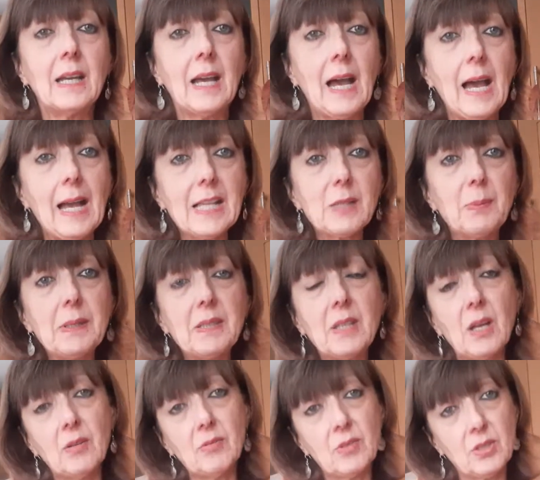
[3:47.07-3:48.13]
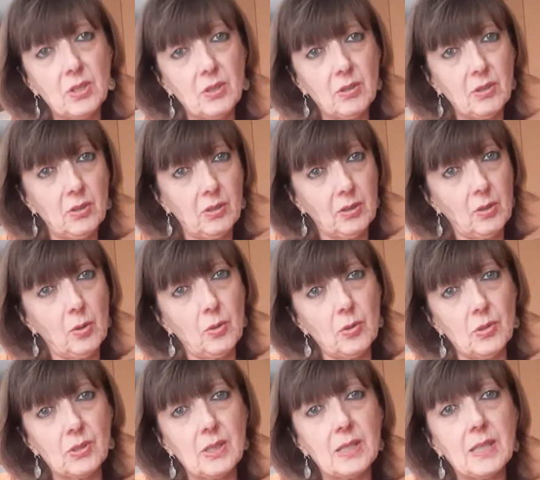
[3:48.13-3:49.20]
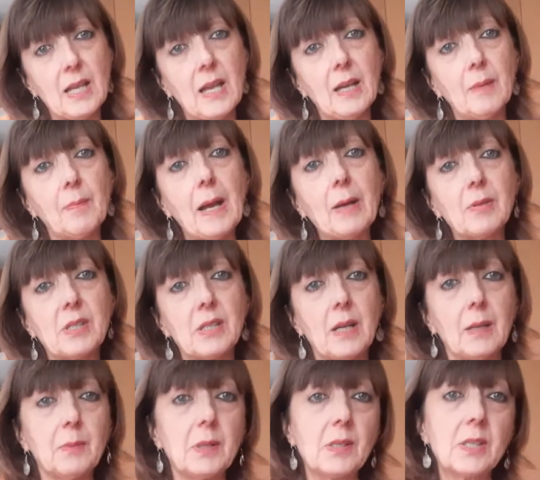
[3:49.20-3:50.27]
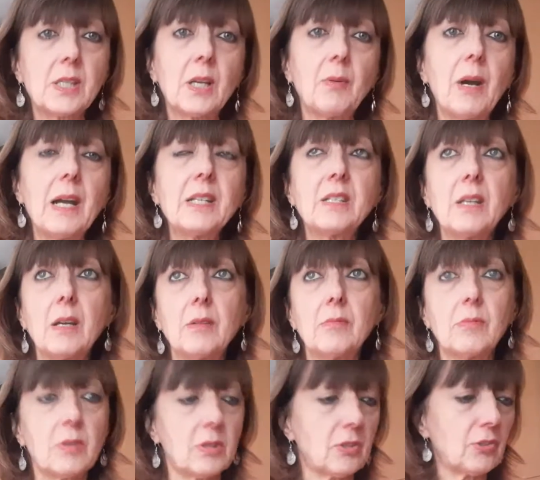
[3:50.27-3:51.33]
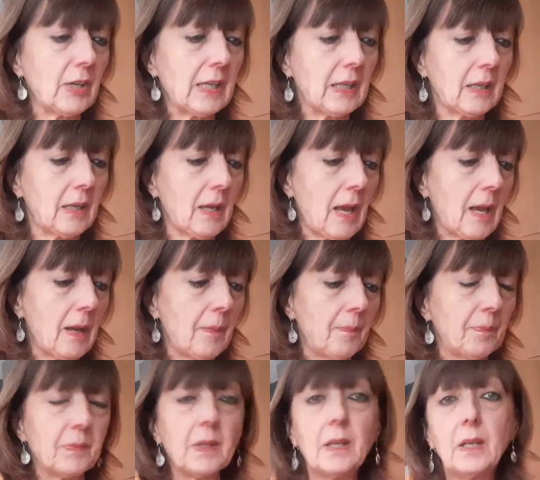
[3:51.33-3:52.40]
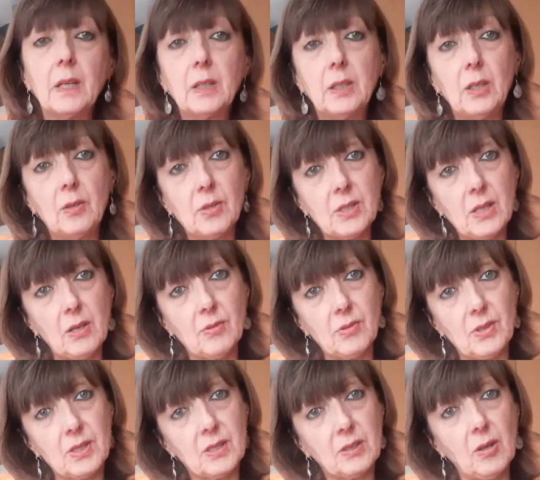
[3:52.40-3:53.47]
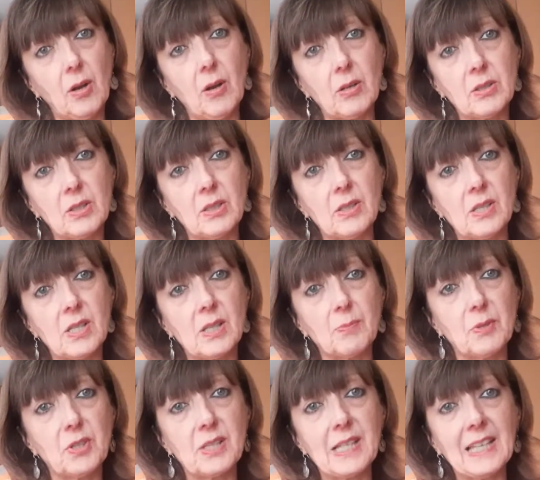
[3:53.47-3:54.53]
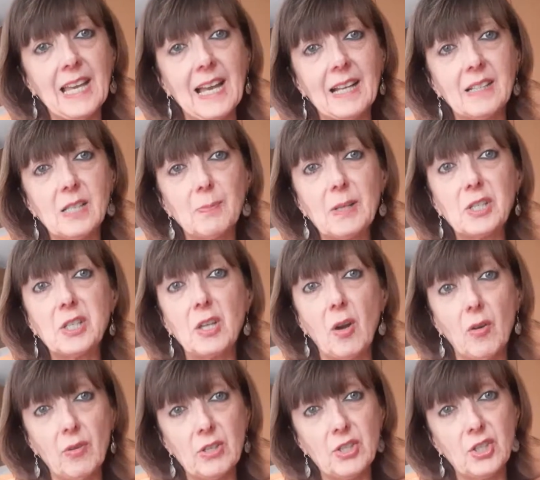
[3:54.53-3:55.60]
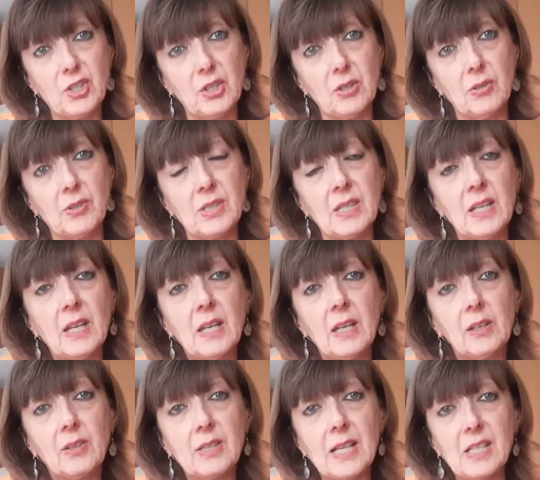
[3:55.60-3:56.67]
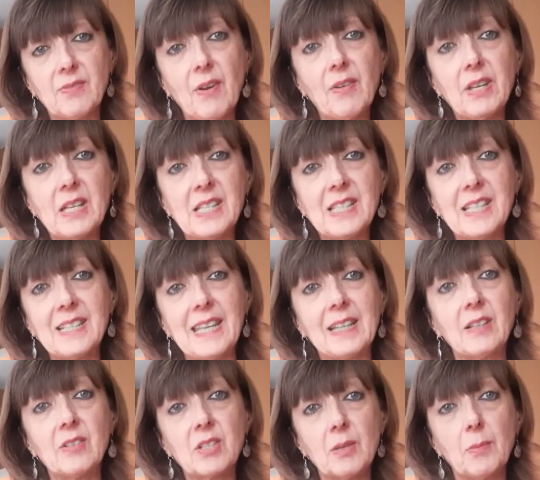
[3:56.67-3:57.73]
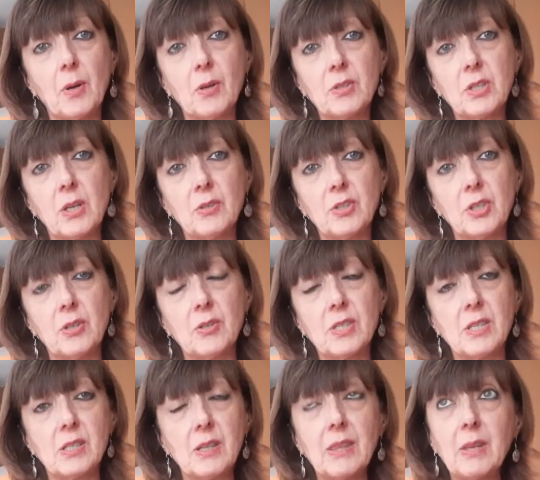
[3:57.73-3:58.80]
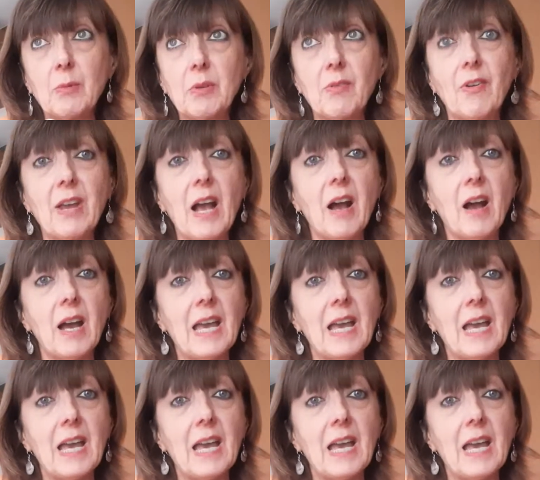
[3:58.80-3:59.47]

has been known to cause Alzheimer's. So I don't use those cartons as much as I can, especially orange juice, because that's very acidic, and tomato juice. It's anything with very high